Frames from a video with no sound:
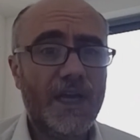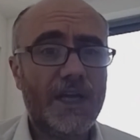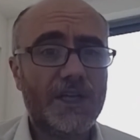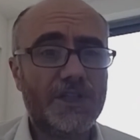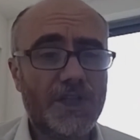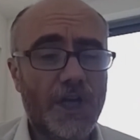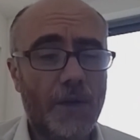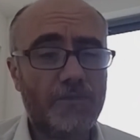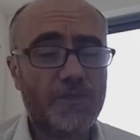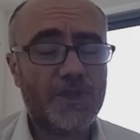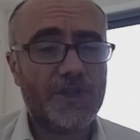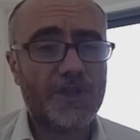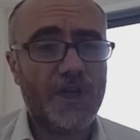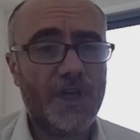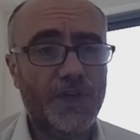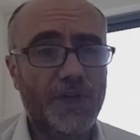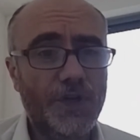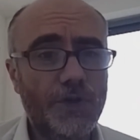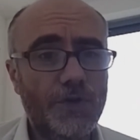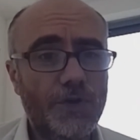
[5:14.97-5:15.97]
adopted
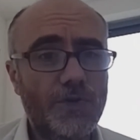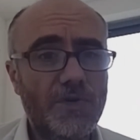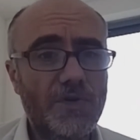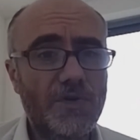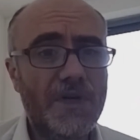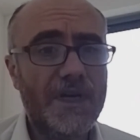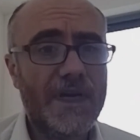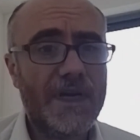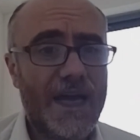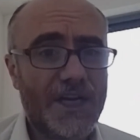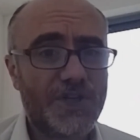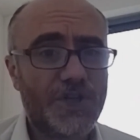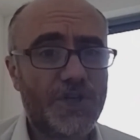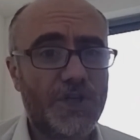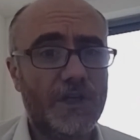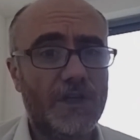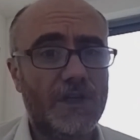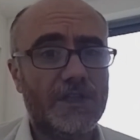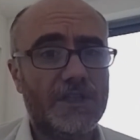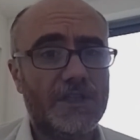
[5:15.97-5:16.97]
a new
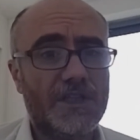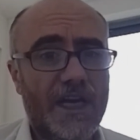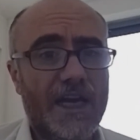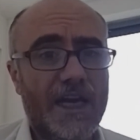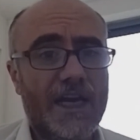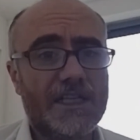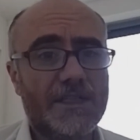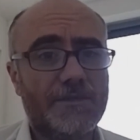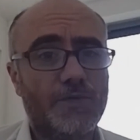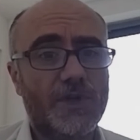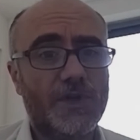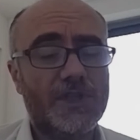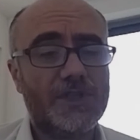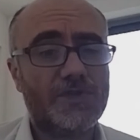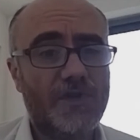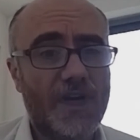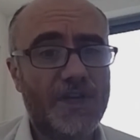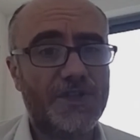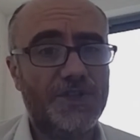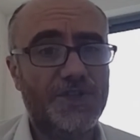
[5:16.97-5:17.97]
national diaspora
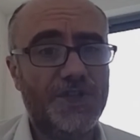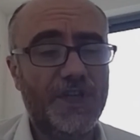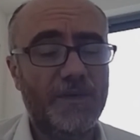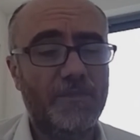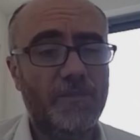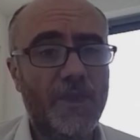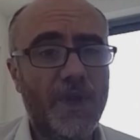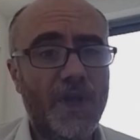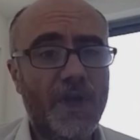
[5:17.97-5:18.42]
strategy